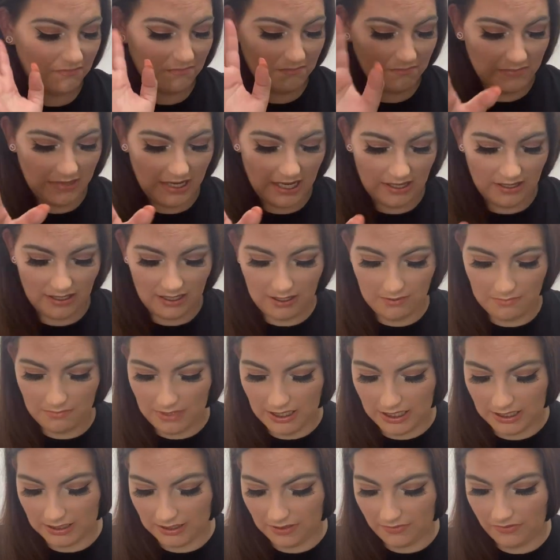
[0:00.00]
Bear that in
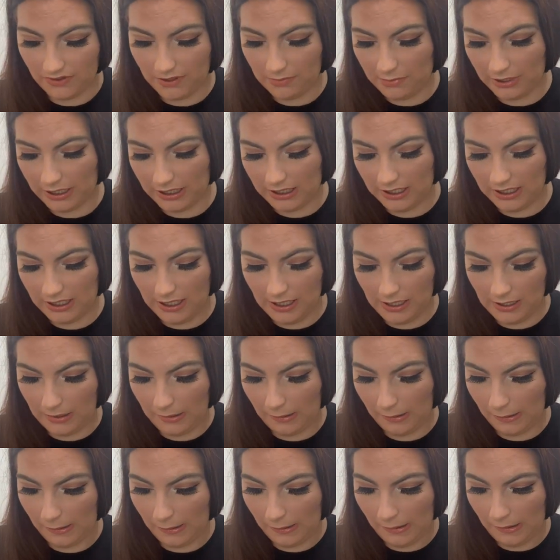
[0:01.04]
mind if you're buying
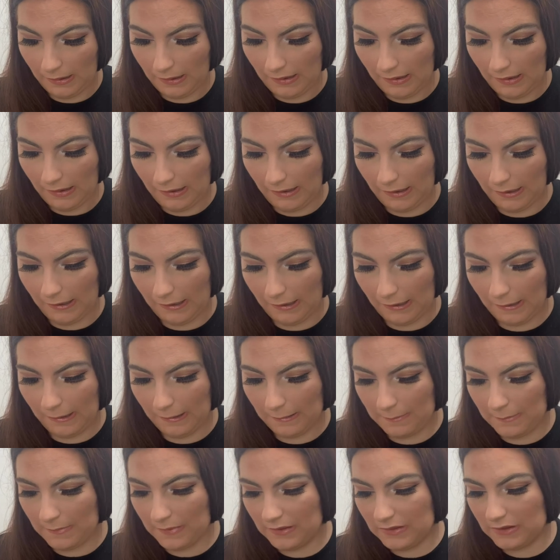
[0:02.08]
it.
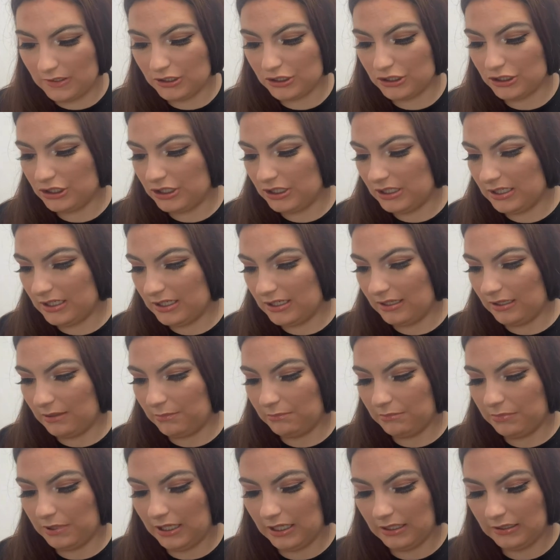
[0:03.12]
The She Glam
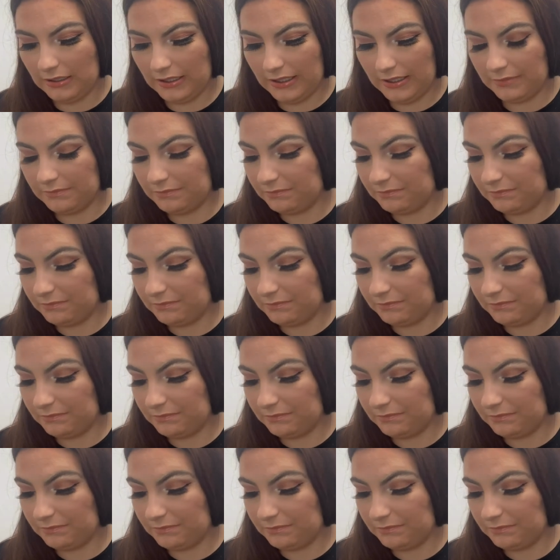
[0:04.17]
palette,